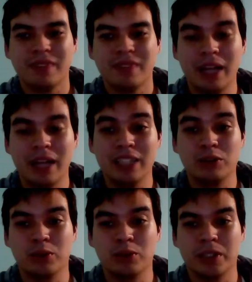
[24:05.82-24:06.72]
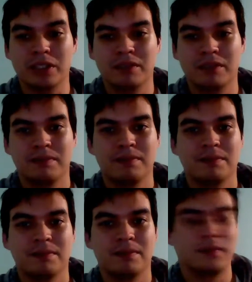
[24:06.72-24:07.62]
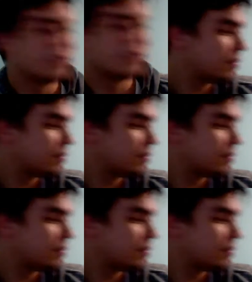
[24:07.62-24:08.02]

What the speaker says: I'm glad this was quick. All right.